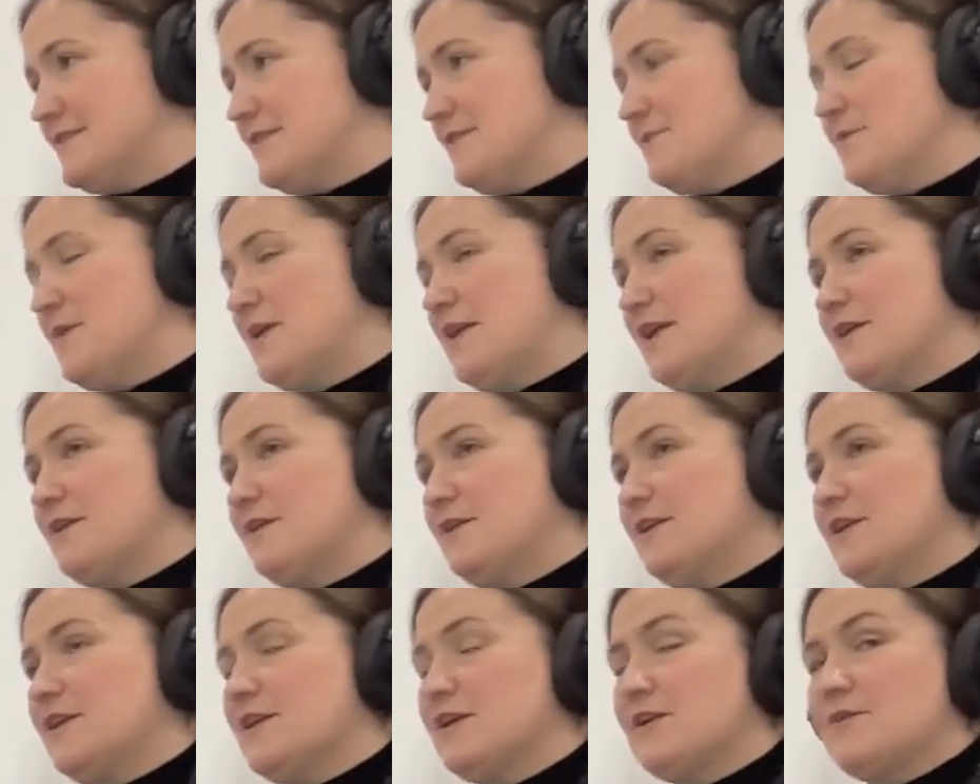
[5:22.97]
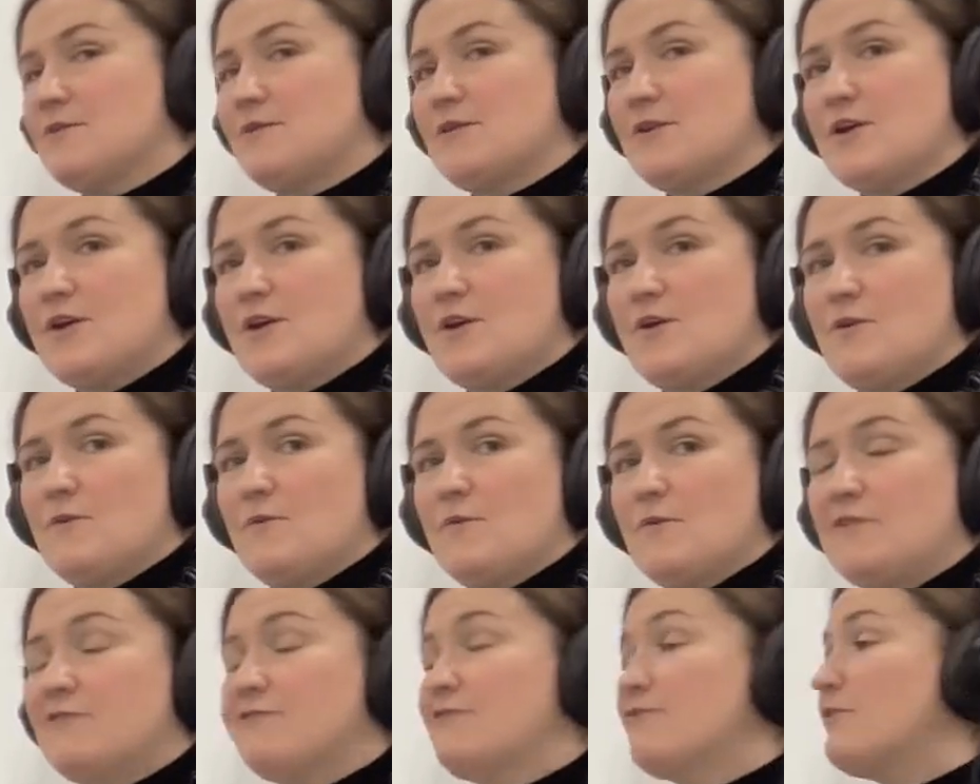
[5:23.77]
And
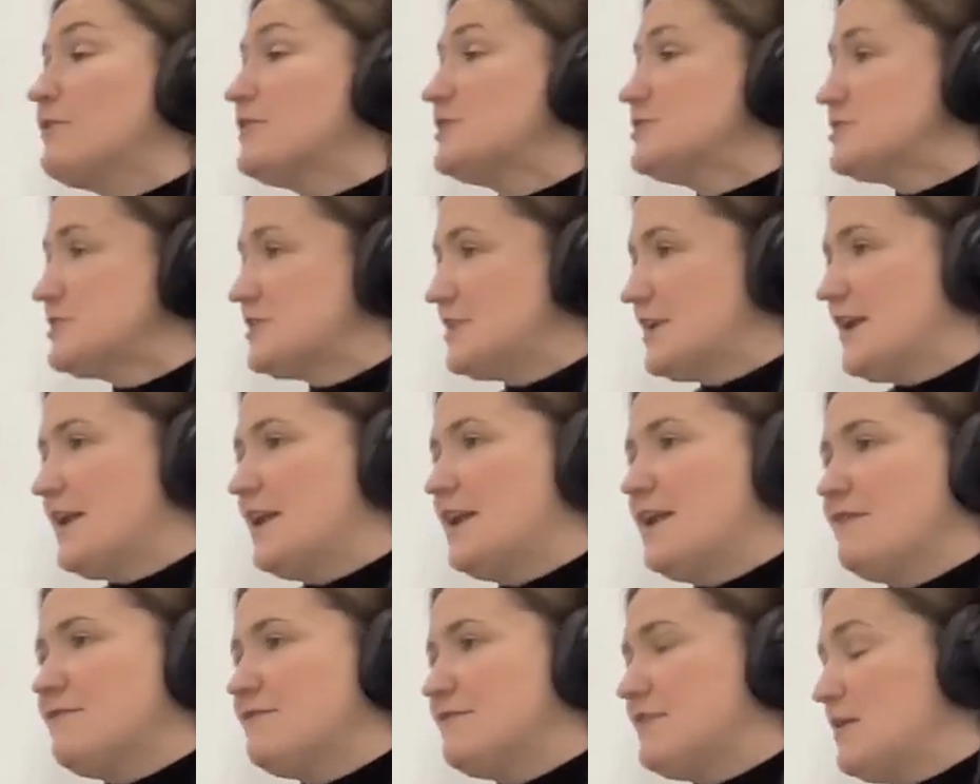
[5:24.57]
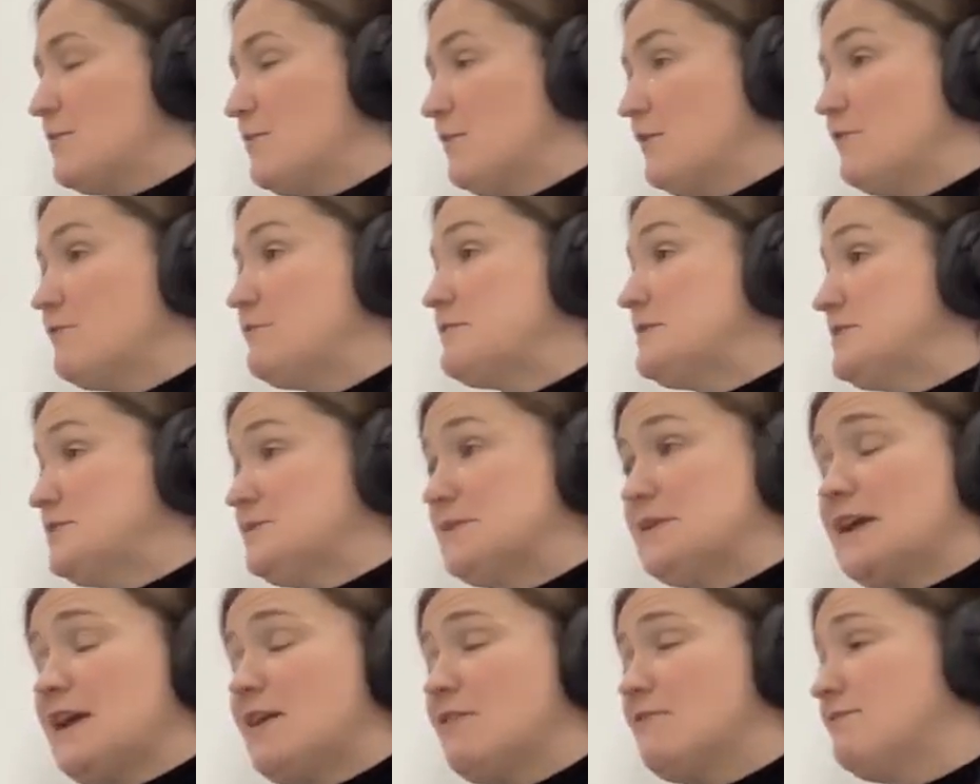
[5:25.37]
we're fortunate enough that we've been
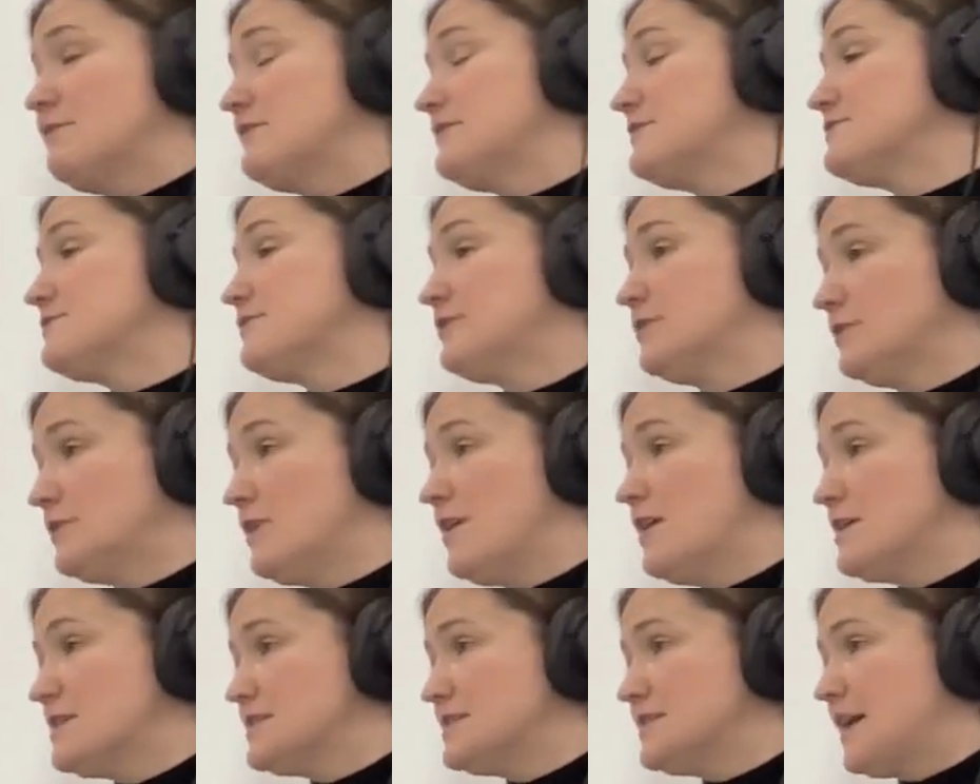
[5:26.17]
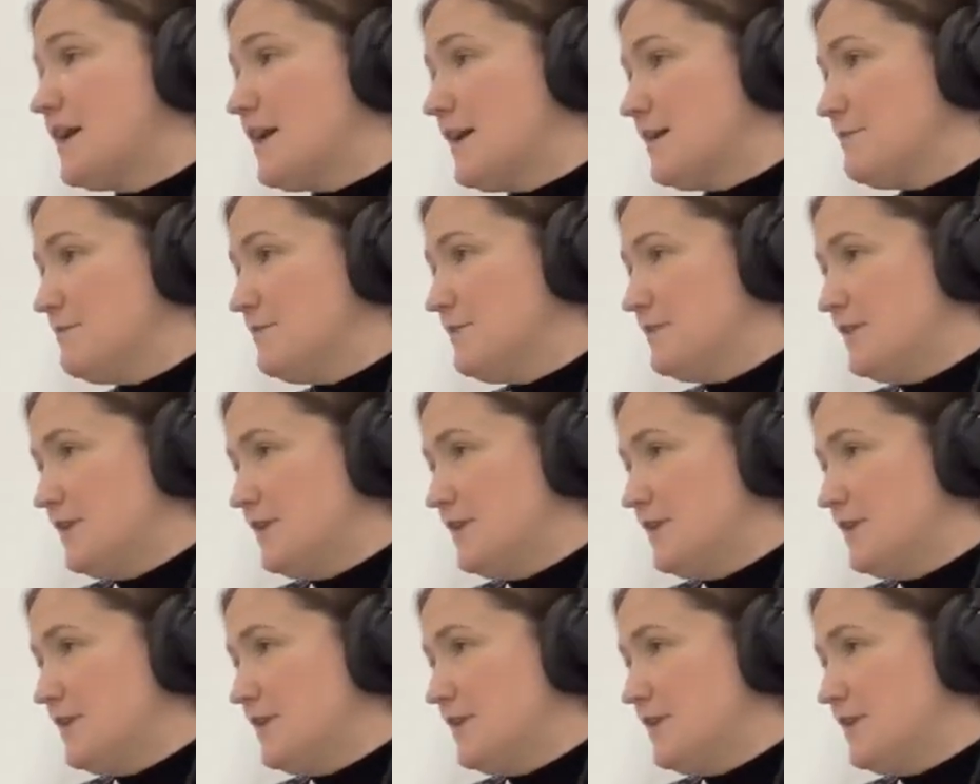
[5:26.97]
doing outfits for a long time.